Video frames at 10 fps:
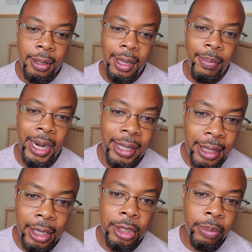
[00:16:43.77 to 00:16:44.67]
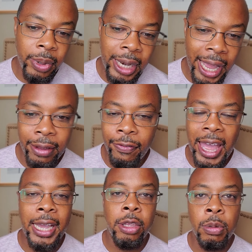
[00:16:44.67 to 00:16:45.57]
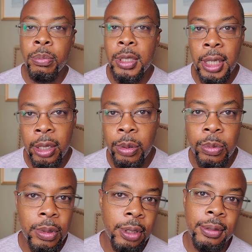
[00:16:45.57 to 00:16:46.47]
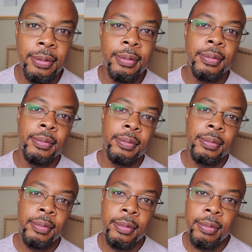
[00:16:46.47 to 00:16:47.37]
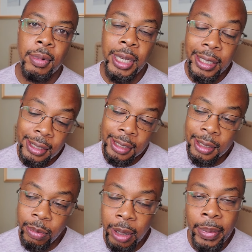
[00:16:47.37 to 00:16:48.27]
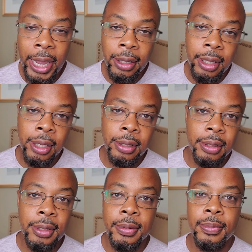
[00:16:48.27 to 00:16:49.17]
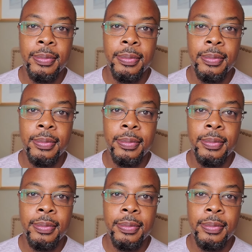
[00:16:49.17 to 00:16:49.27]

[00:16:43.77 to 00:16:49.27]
I mean, that thing should be like vacuum sealed. At least this is what a man thinks.